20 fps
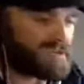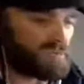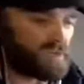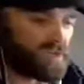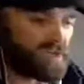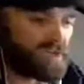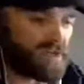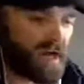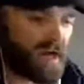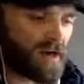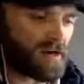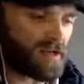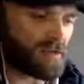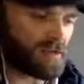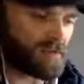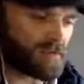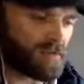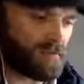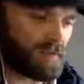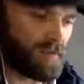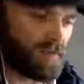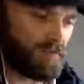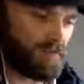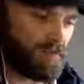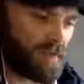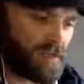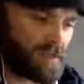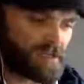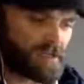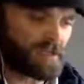but guardians of the
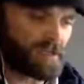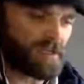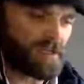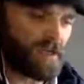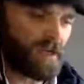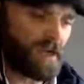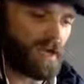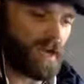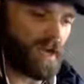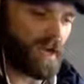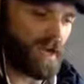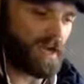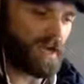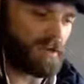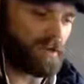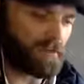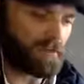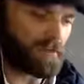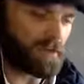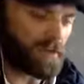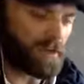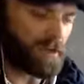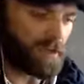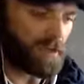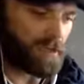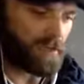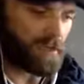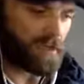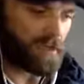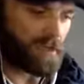offense and
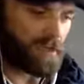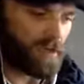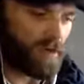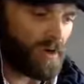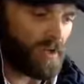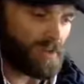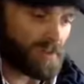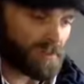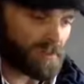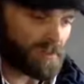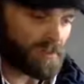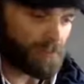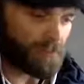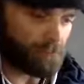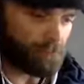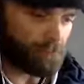the annoyance.